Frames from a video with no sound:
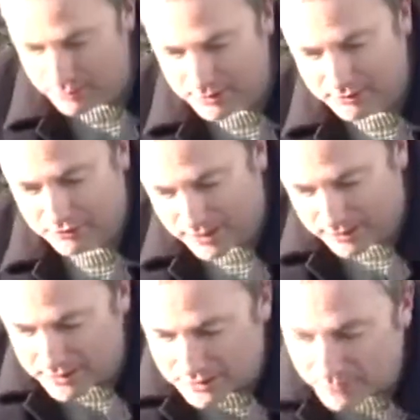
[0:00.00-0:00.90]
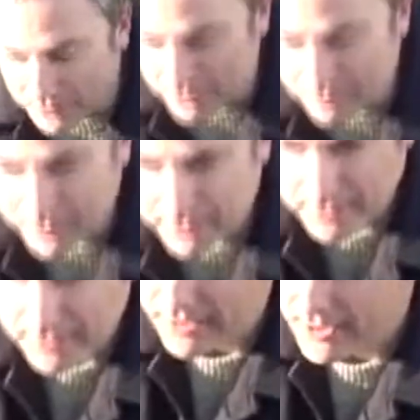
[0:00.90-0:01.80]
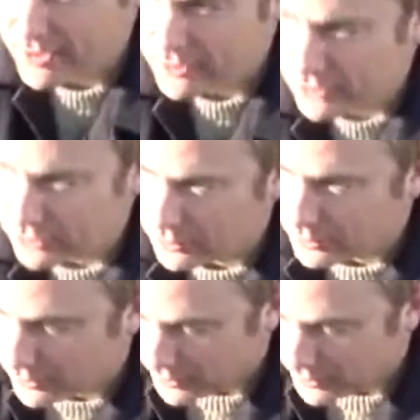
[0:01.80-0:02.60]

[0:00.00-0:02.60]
So we're going to drag this one over to